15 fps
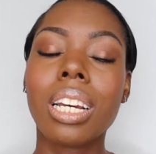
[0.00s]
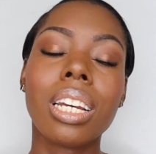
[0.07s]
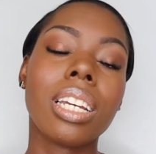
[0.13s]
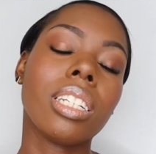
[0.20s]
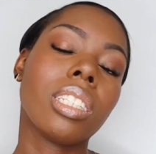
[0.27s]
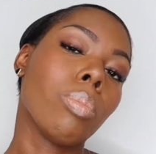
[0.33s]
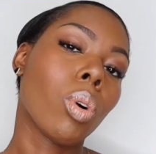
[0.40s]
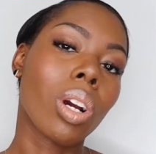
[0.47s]

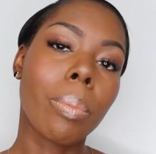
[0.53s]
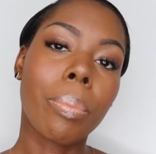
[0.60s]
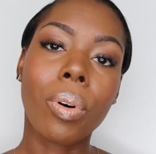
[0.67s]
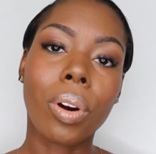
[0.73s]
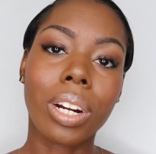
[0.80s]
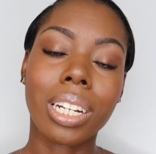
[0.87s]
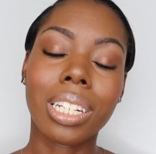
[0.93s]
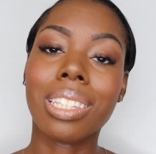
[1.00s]
It's more
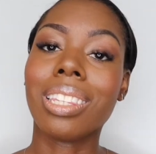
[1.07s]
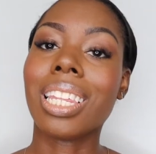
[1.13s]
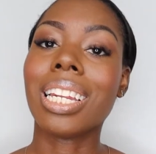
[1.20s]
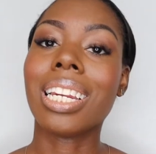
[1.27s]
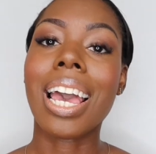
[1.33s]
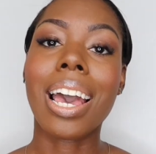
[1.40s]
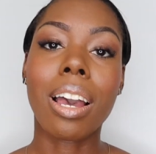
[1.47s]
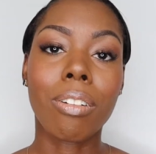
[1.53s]
important
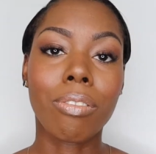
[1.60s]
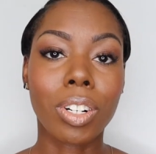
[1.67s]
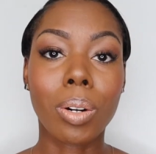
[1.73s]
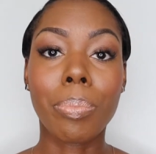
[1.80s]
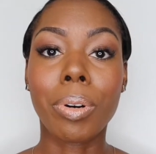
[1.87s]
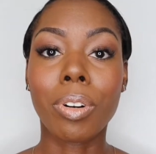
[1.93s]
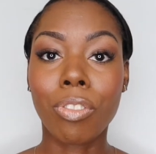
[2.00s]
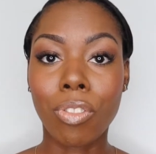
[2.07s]
than ever
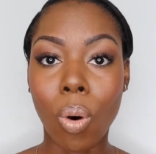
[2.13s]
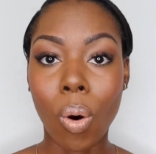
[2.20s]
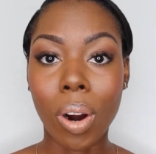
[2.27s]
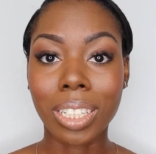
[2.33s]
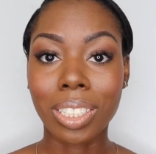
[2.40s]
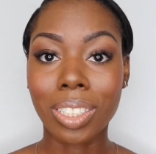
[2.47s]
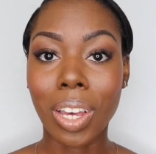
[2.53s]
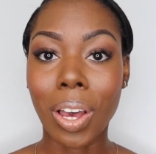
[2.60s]
before.
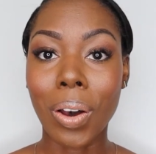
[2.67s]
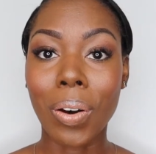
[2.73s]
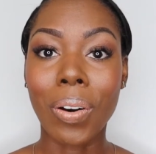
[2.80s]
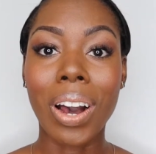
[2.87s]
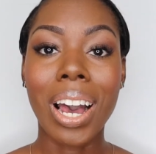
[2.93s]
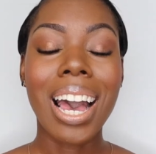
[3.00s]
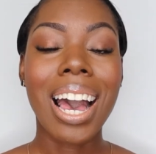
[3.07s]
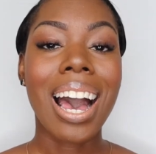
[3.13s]

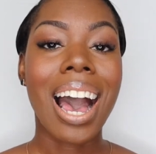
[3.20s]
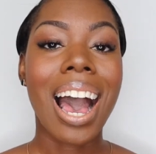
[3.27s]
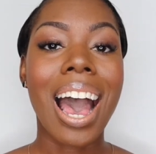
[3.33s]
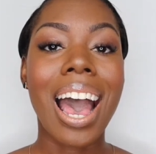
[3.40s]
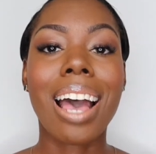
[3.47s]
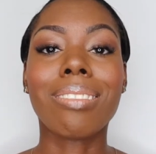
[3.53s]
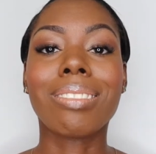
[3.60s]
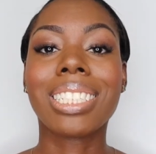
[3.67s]
So I
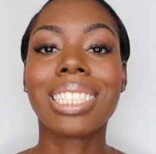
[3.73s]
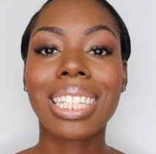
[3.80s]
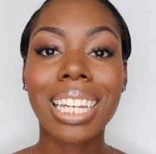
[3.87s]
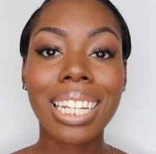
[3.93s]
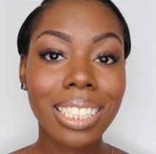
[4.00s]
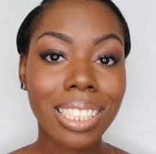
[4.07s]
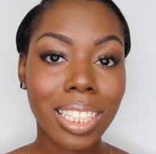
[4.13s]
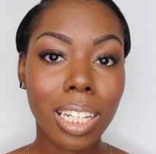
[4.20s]
have
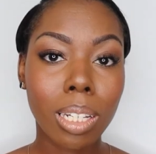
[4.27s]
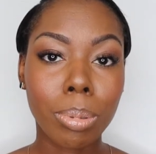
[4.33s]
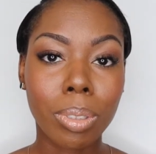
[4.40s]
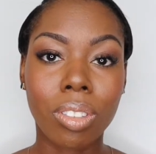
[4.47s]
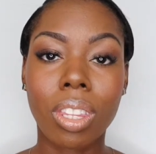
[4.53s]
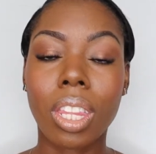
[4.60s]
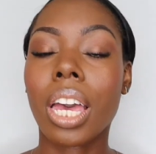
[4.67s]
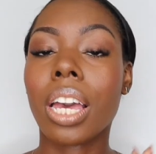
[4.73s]
6 tips
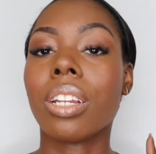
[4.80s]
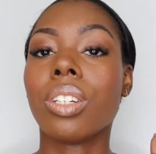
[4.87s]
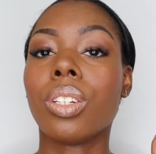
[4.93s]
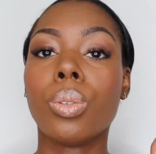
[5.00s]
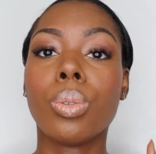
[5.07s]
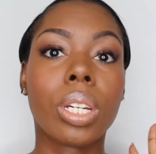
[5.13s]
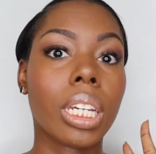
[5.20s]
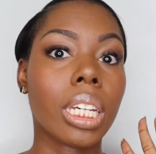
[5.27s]
that
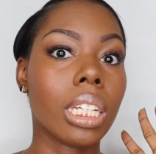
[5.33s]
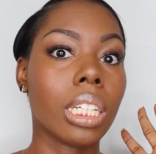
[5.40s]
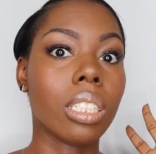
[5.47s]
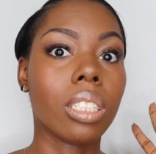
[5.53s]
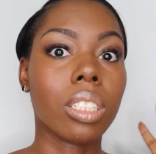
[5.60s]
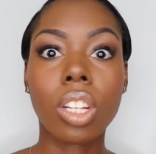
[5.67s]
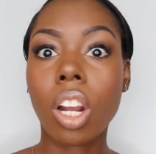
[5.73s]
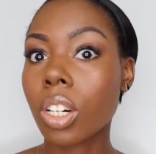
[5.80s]
you can
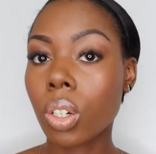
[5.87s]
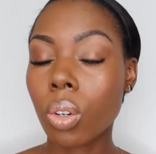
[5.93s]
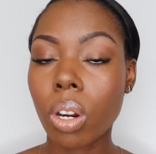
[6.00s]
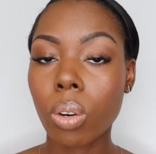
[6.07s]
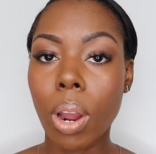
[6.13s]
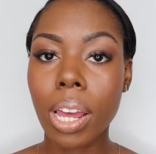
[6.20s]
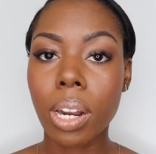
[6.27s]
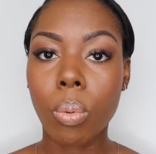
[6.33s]
start doing
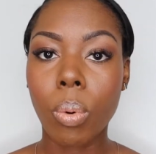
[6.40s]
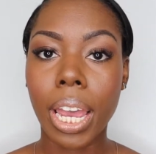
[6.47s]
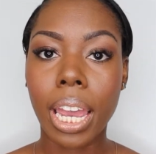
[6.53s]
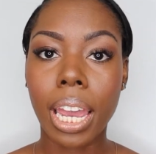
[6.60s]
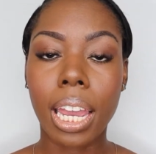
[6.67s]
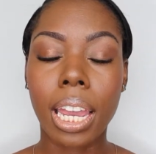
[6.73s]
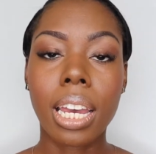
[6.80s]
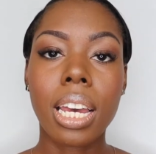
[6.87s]
right
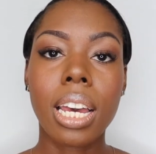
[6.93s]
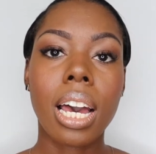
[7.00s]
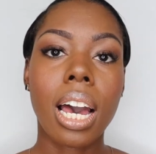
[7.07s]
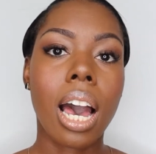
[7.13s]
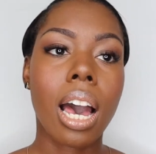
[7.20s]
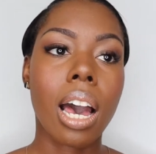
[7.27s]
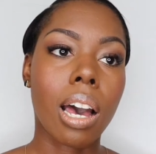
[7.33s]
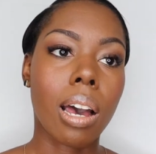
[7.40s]
away,
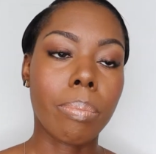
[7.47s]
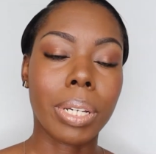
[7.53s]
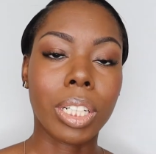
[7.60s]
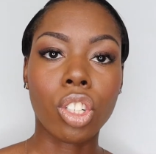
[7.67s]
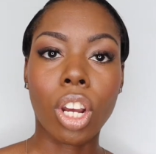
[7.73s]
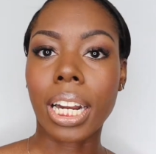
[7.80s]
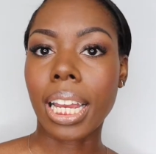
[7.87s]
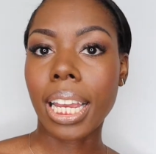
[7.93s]
and
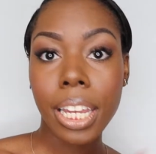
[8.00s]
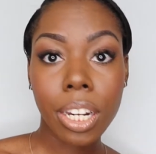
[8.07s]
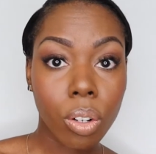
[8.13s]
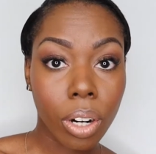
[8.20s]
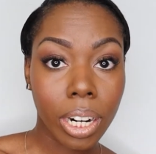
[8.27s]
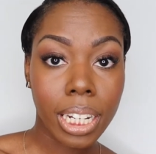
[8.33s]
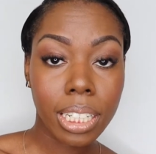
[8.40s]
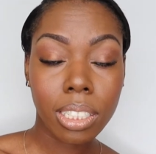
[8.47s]
try to
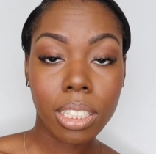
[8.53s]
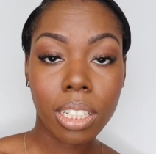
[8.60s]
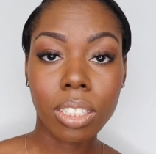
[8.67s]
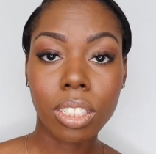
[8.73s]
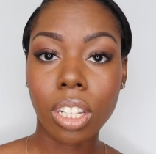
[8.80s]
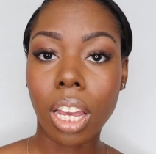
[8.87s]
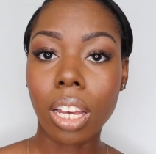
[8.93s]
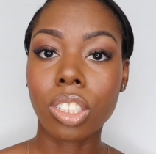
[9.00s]
integrate into your
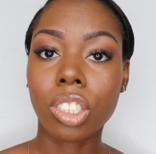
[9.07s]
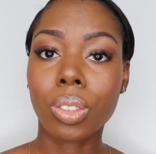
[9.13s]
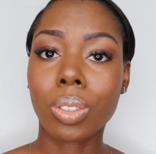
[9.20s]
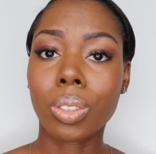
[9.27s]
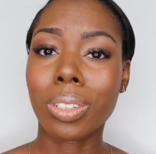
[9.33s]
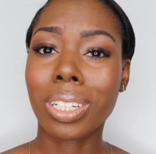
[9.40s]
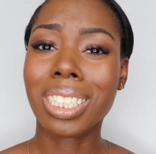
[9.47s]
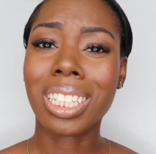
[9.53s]

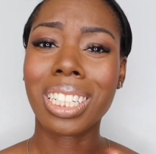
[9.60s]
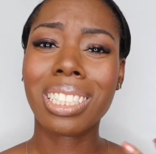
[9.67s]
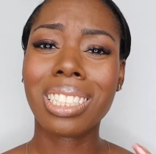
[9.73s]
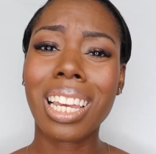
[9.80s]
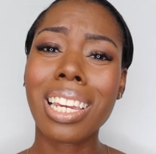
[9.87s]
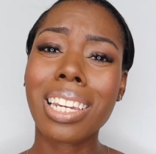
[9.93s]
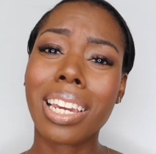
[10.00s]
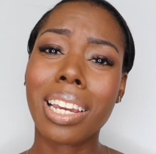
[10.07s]
schedule and just
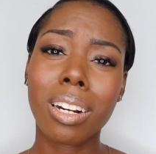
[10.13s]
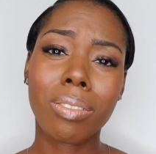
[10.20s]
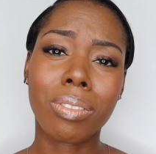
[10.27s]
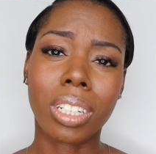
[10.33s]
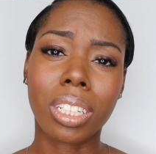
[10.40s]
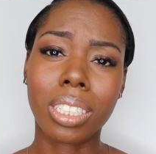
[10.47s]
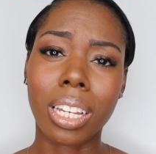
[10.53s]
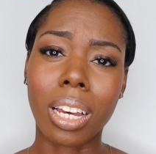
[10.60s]
take care of
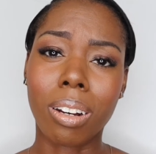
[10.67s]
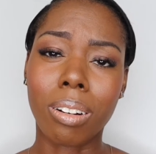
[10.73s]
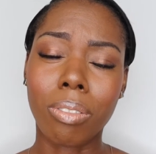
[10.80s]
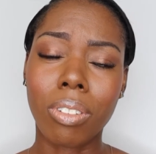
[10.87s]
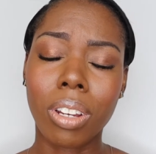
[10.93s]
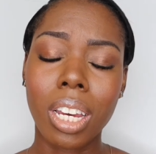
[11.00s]
yourself.